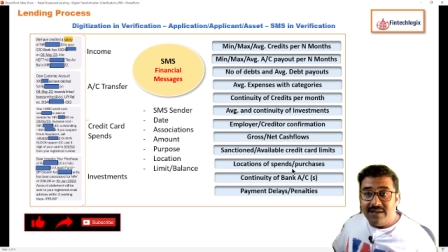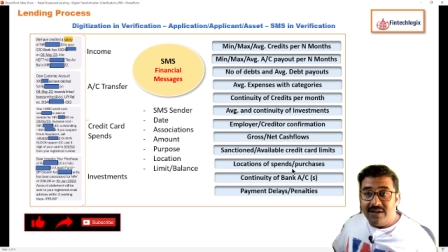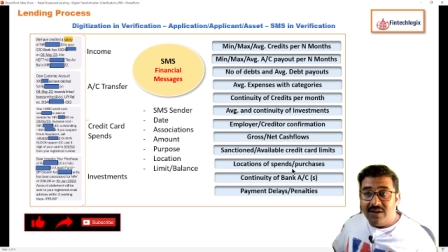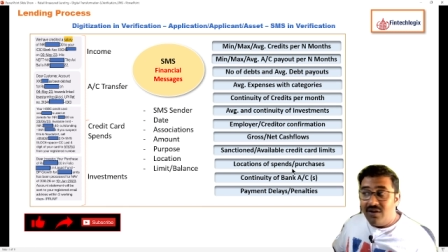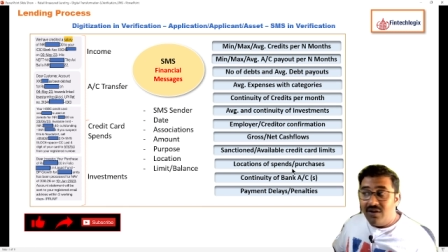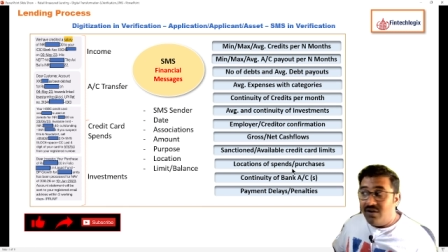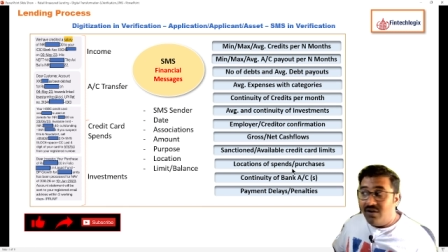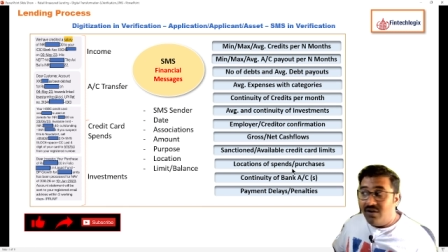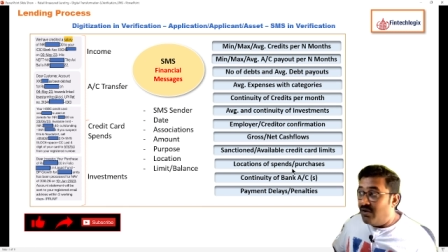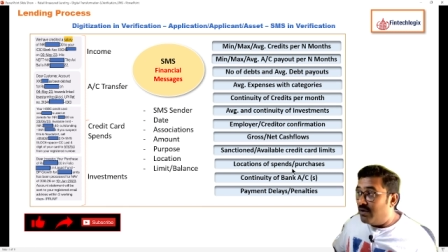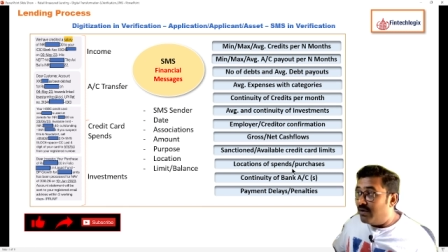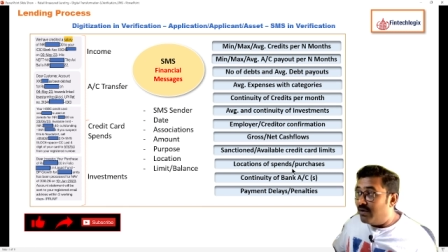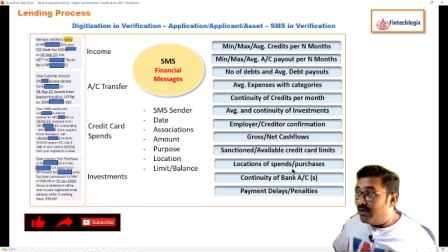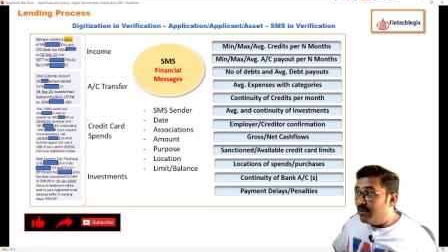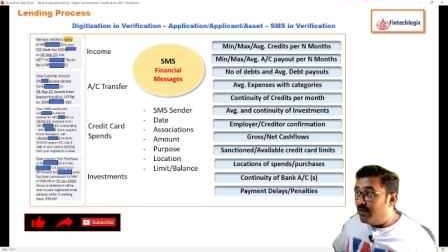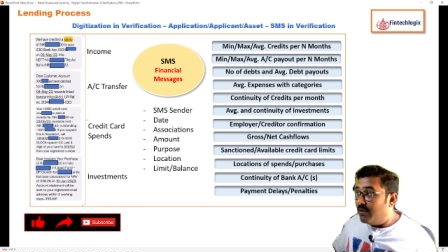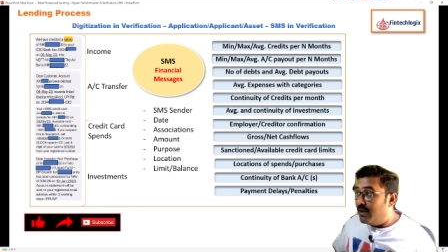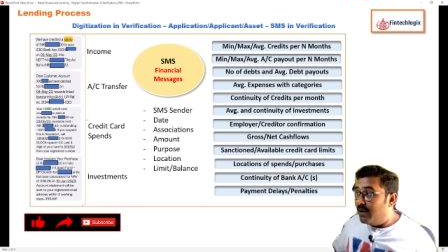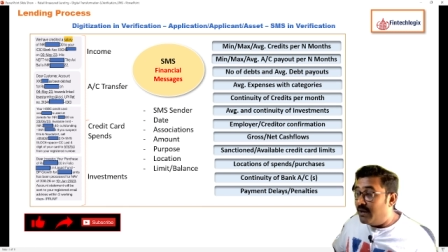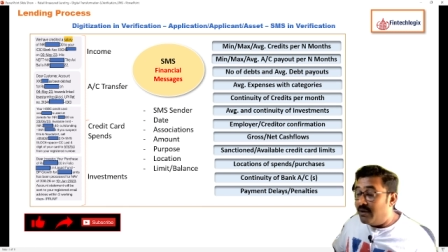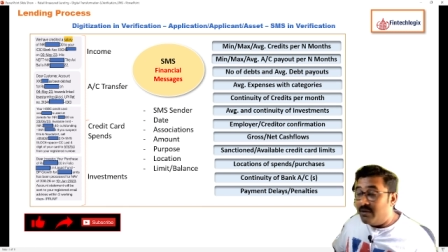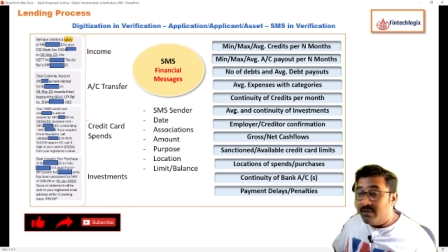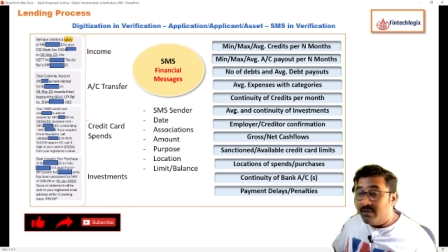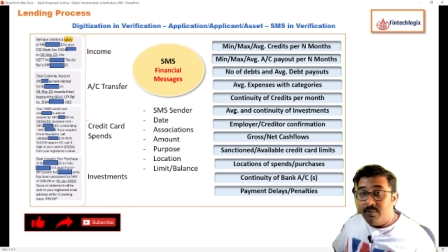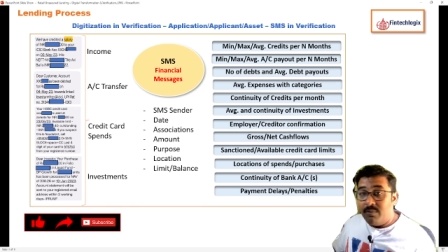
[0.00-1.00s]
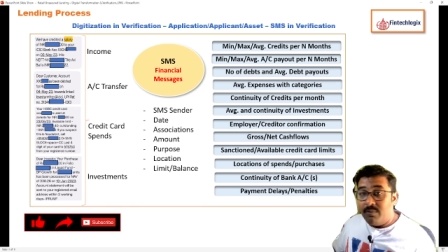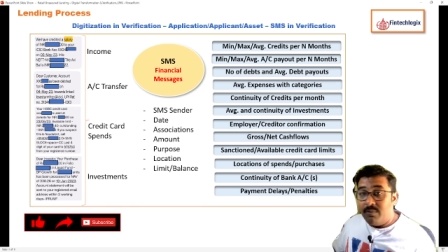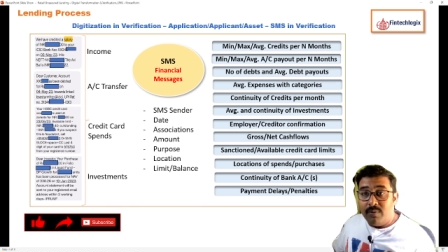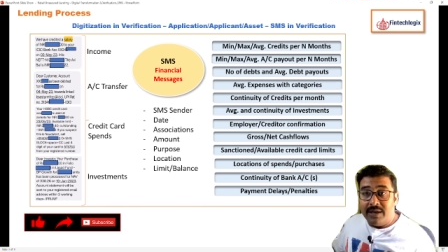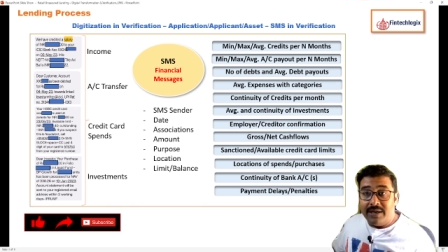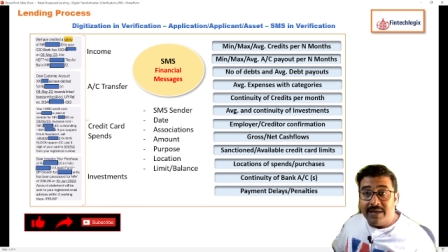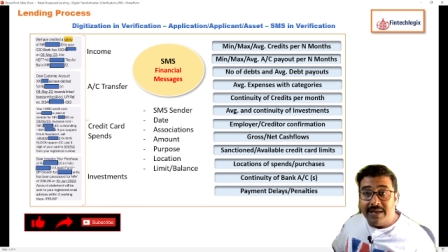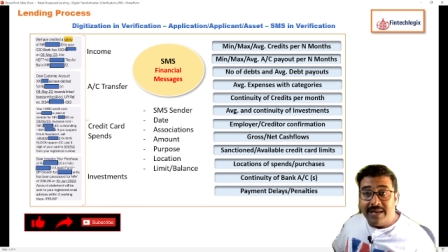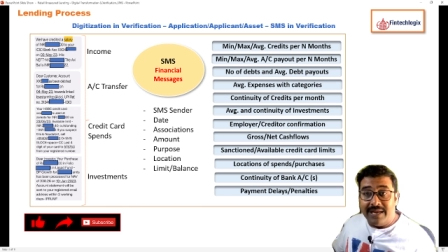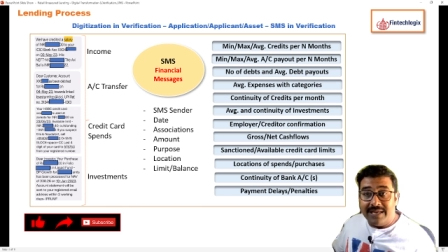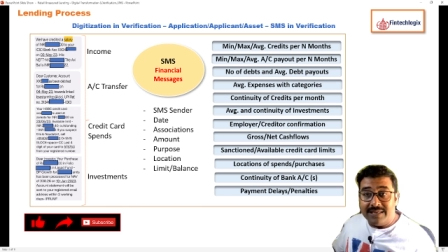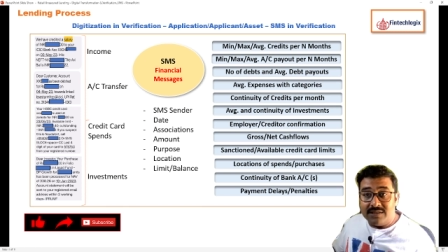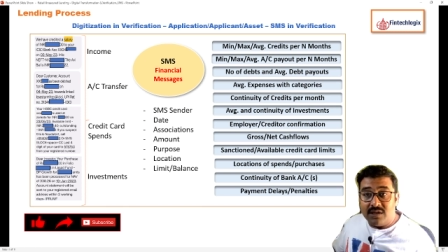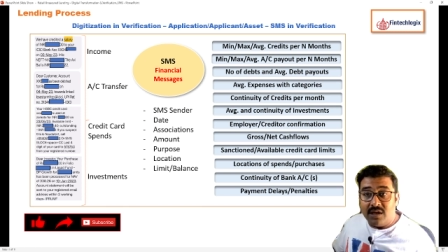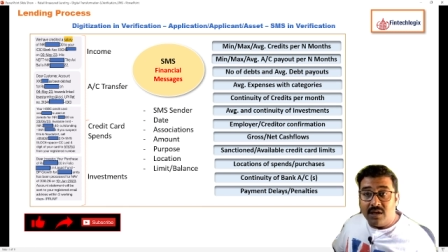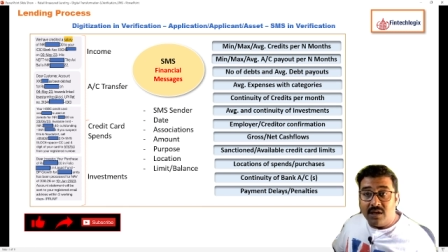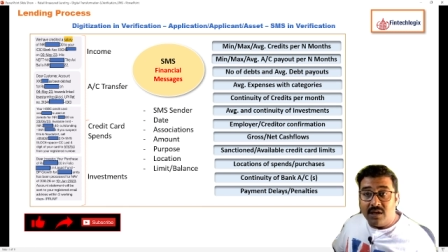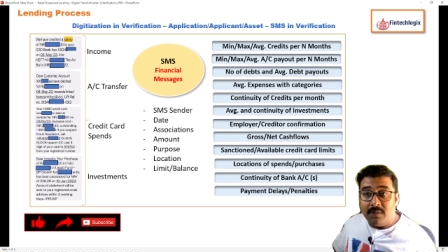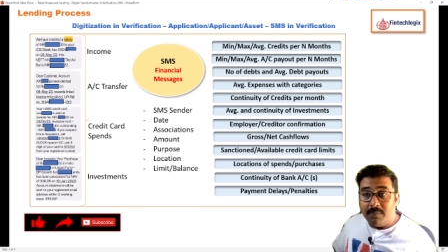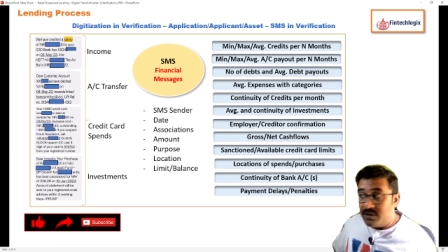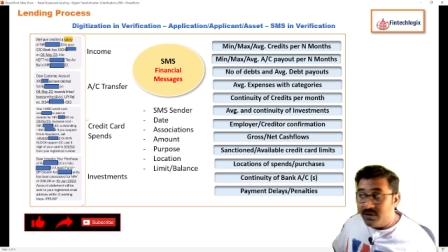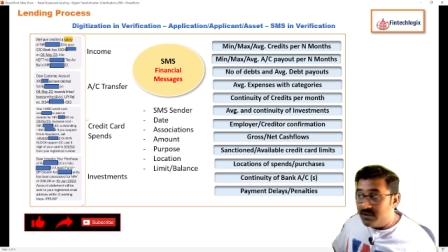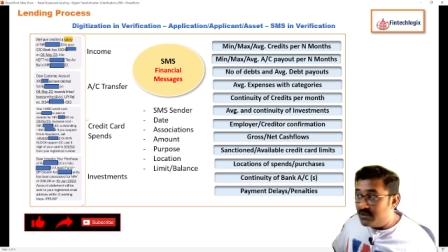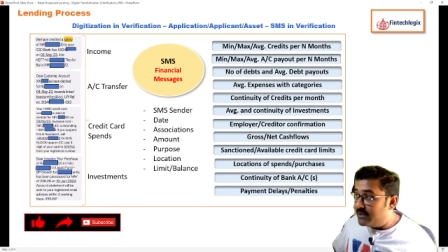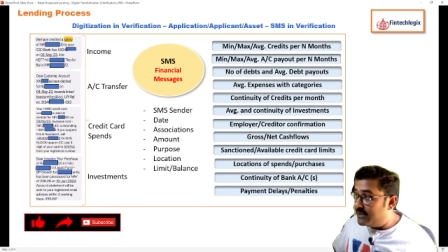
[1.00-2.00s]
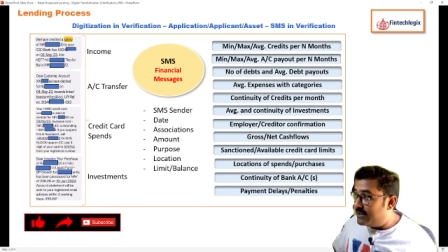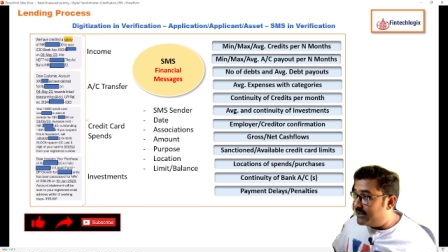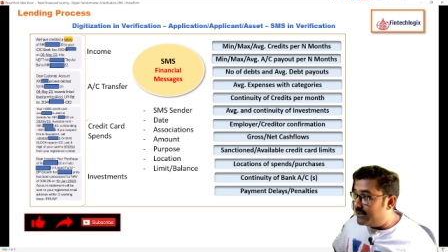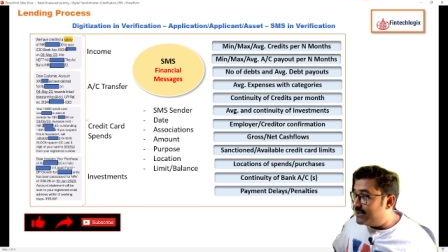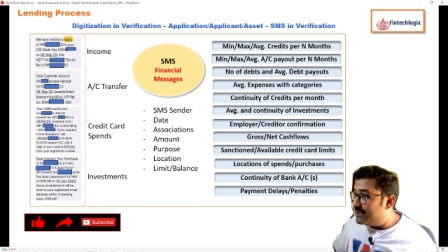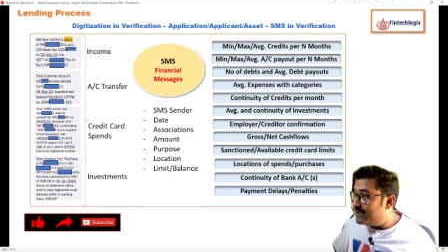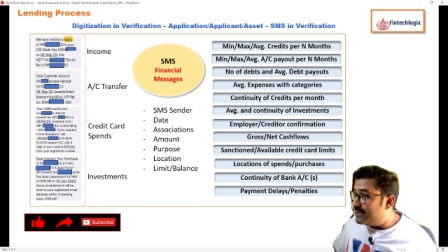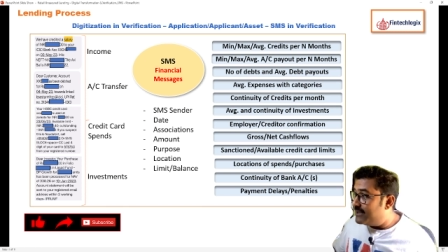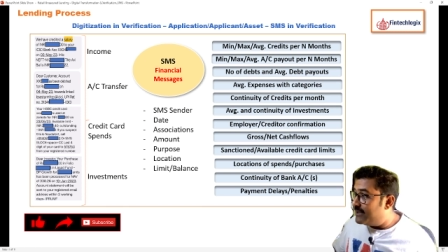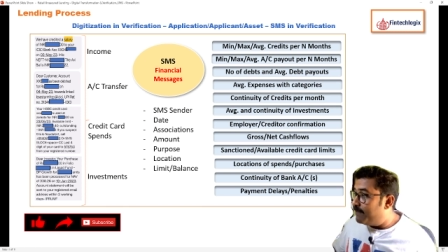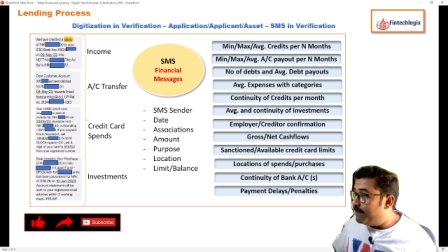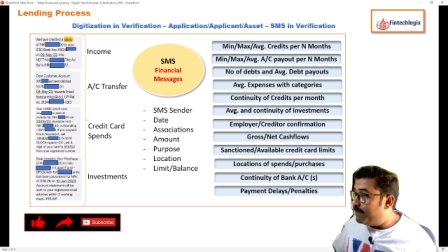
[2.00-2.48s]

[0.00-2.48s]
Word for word: or where he has done purchases.